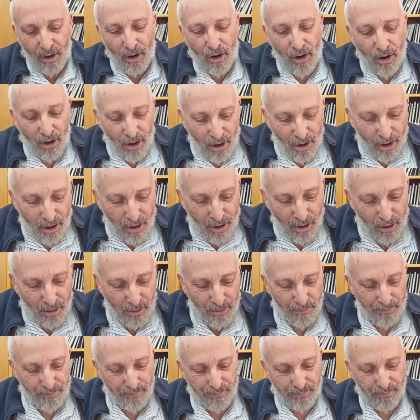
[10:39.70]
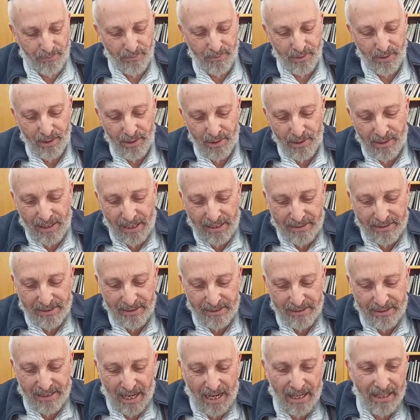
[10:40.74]
Oh, that's
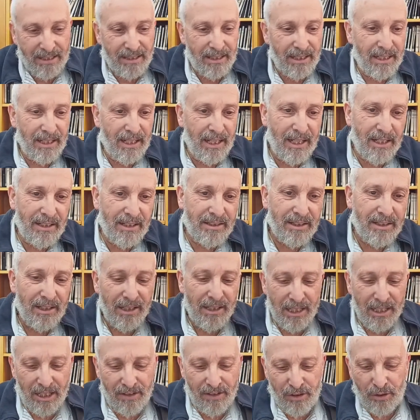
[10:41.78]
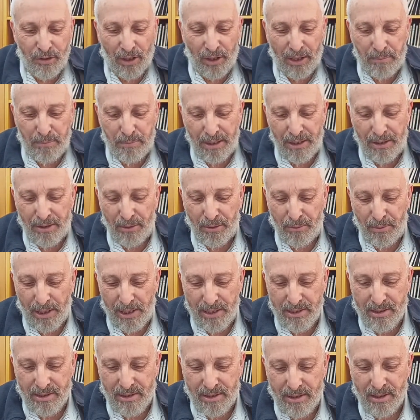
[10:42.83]
exactly it, even though I didn't bring the
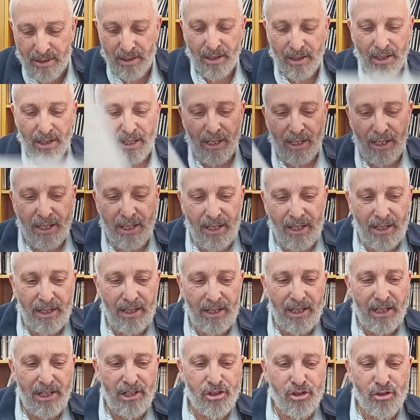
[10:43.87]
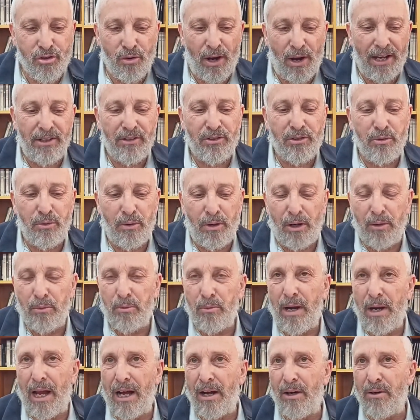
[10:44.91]
rest. He is trying to
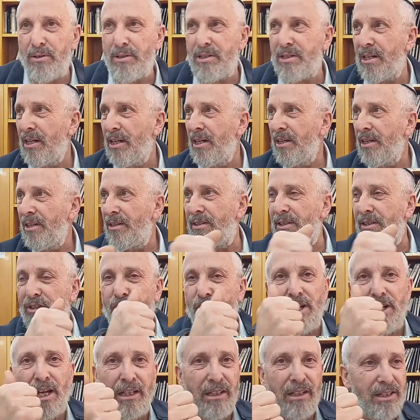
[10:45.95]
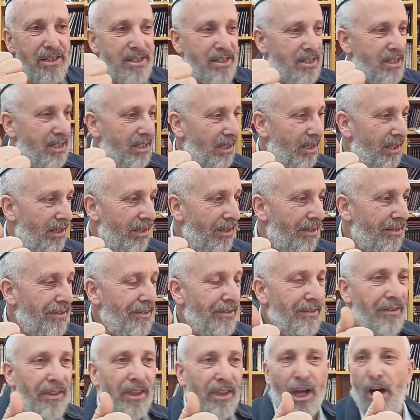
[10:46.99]
arouse the jealousy
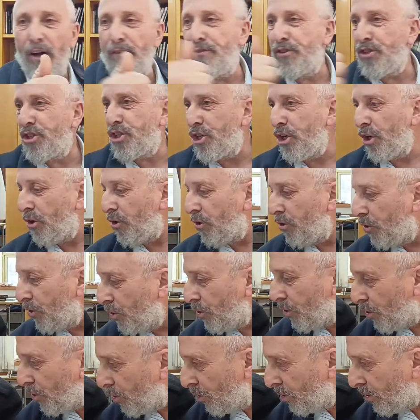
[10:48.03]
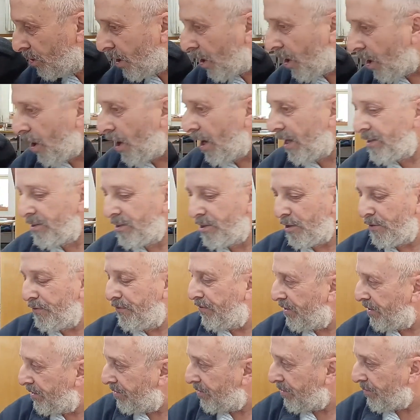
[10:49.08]
of Shaul on
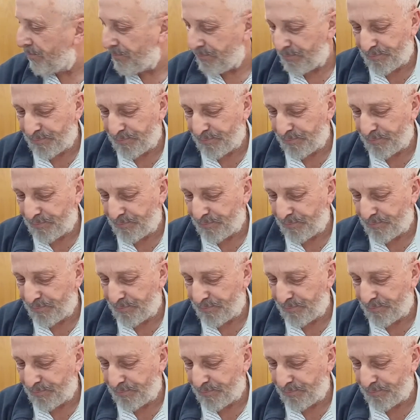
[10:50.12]
David.